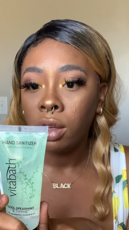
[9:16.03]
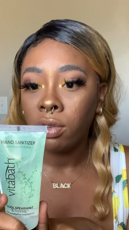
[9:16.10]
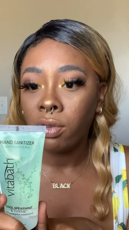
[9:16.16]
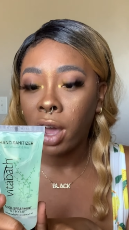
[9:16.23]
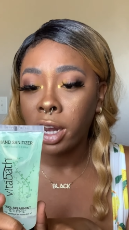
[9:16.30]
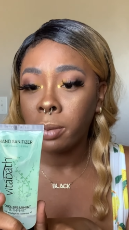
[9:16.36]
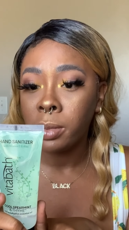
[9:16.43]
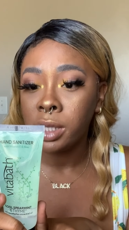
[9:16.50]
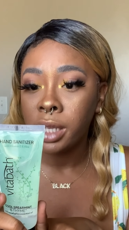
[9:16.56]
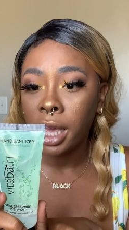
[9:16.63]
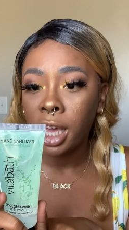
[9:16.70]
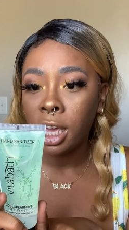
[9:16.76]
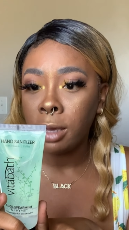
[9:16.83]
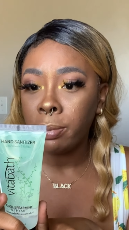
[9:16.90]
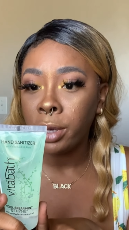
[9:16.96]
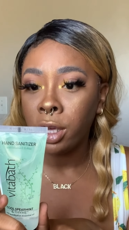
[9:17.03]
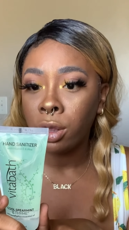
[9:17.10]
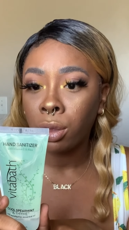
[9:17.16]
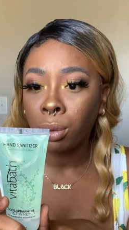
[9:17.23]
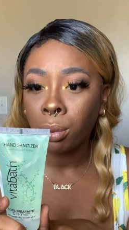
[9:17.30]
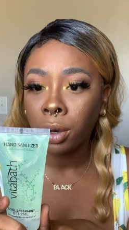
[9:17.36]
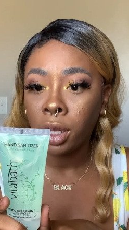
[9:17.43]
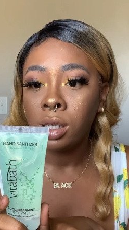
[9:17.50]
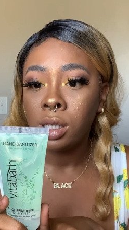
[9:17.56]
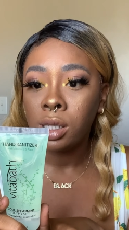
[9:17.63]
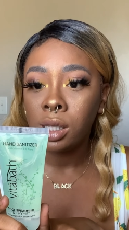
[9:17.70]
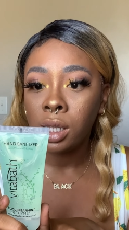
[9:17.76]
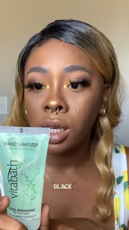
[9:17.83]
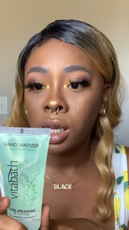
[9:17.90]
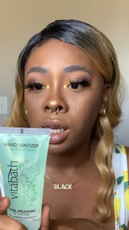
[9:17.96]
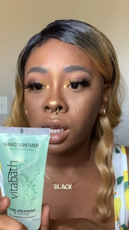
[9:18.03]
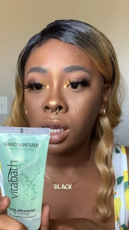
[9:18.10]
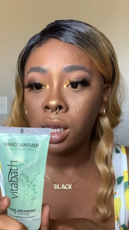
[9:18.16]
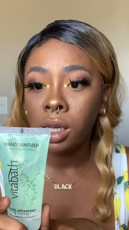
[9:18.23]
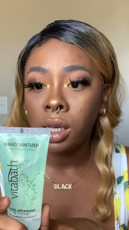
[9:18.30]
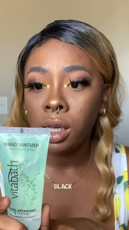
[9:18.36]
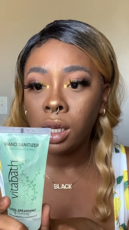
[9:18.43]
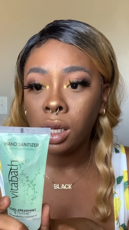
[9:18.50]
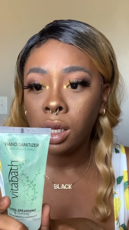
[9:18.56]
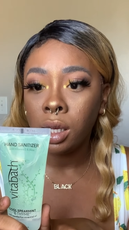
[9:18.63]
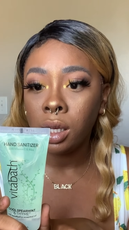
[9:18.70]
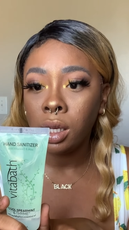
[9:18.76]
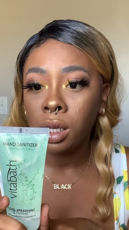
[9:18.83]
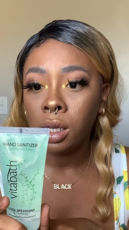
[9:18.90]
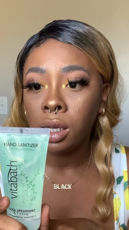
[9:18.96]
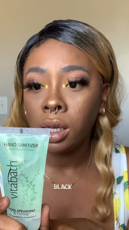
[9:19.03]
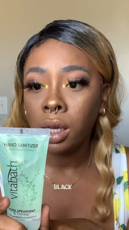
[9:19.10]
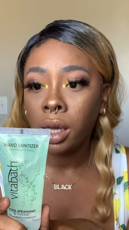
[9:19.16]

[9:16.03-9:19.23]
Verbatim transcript: vitamins A, B3, C, E,